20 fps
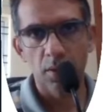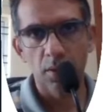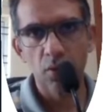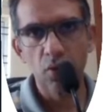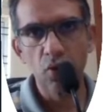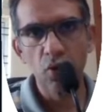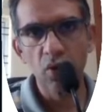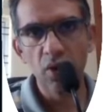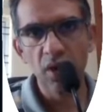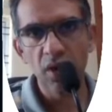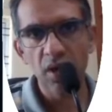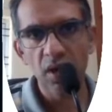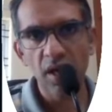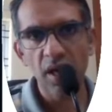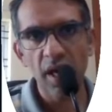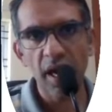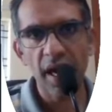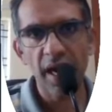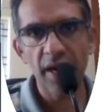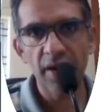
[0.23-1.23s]
Google
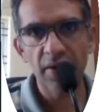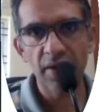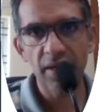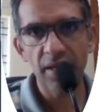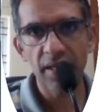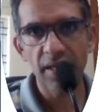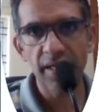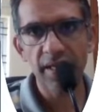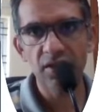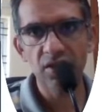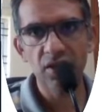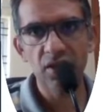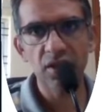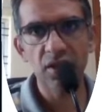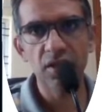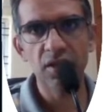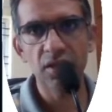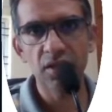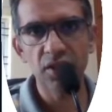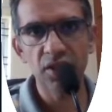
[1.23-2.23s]
had released
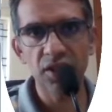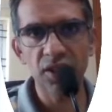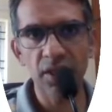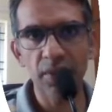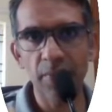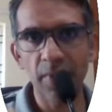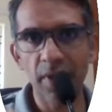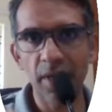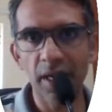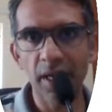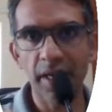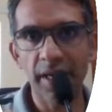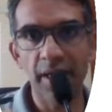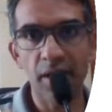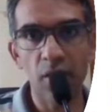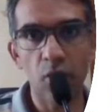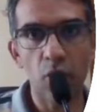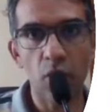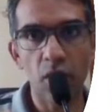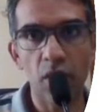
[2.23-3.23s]
Gemini
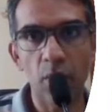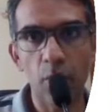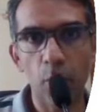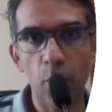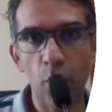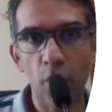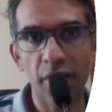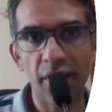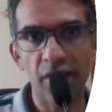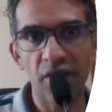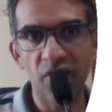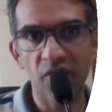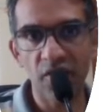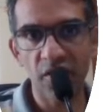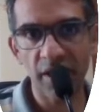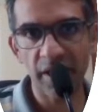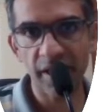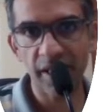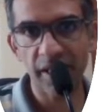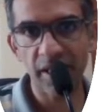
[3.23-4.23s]

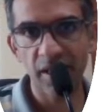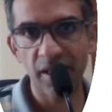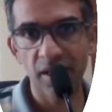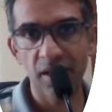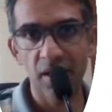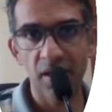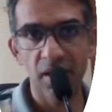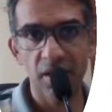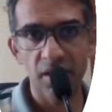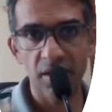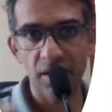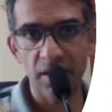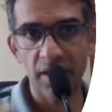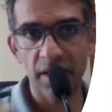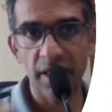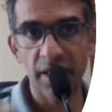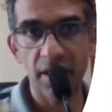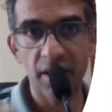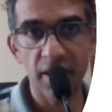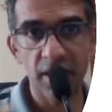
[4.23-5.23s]
1.5,
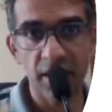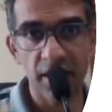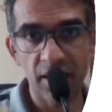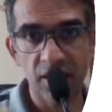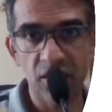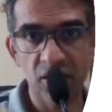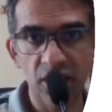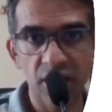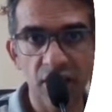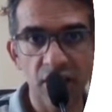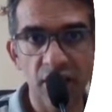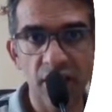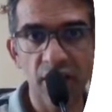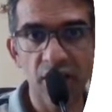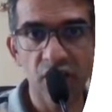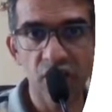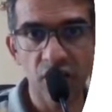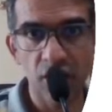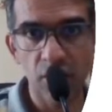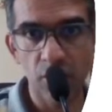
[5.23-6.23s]
their next
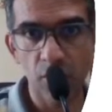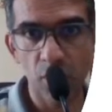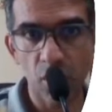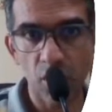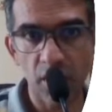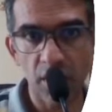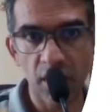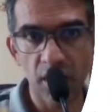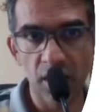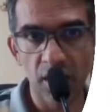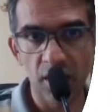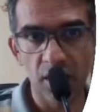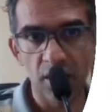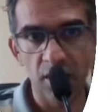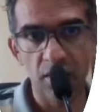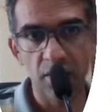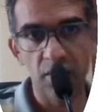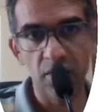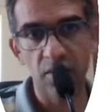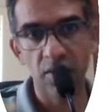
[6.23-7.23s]
generation model,
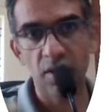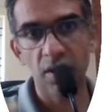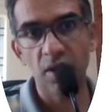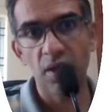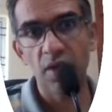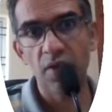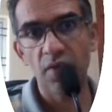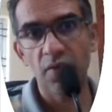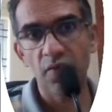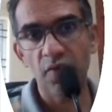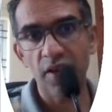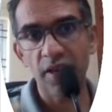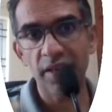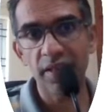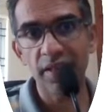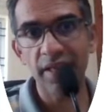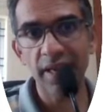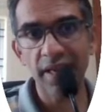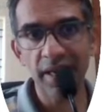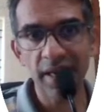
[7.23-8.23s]
where
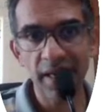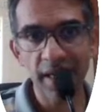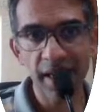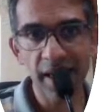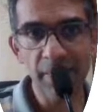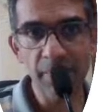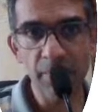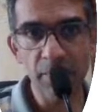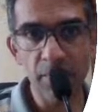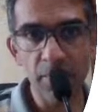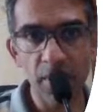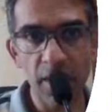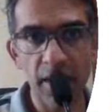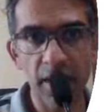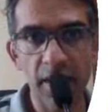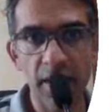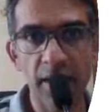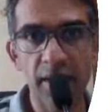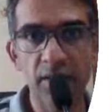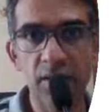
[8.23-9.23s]
they claim
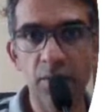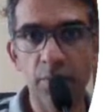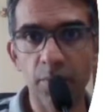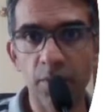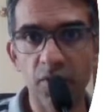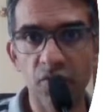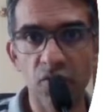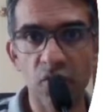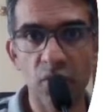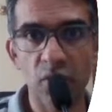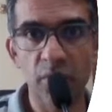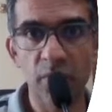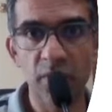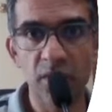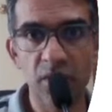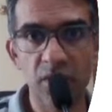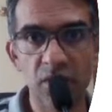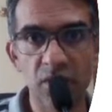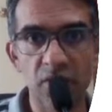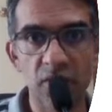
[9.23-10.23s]
enhanced
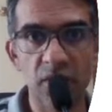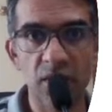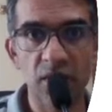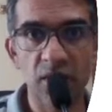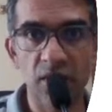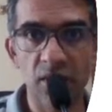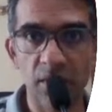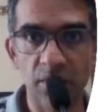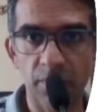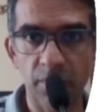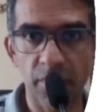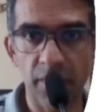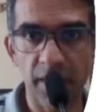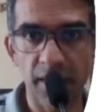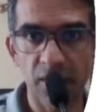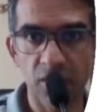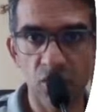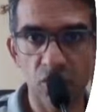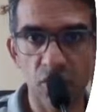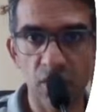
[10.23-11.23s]
performance with the
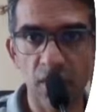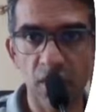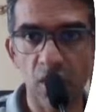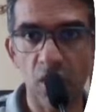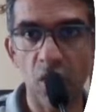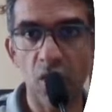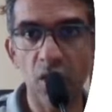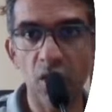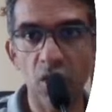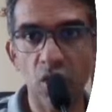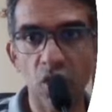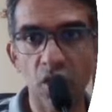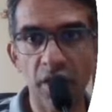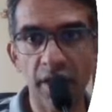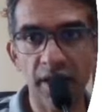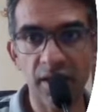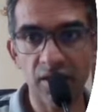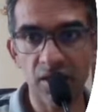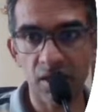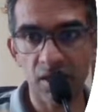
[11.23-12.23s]
breakthrough in long
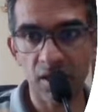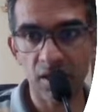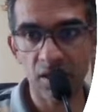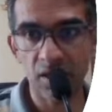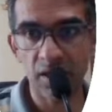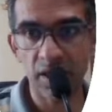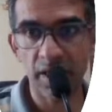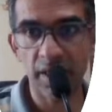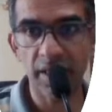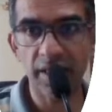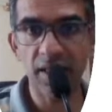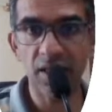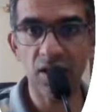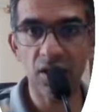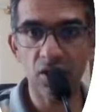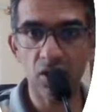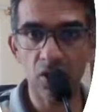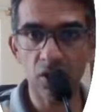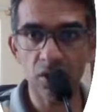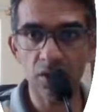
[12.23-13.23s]
context understanding
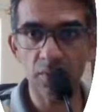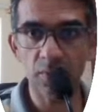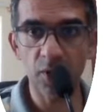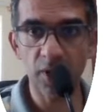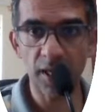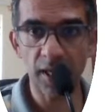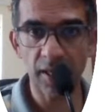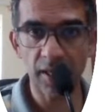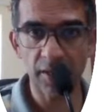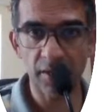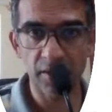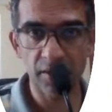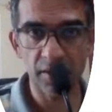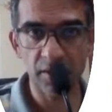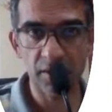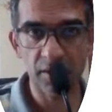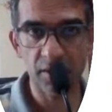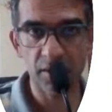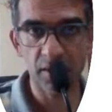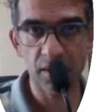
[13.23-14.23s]
across
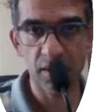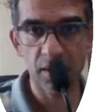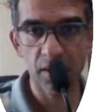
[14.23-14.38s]
modalities.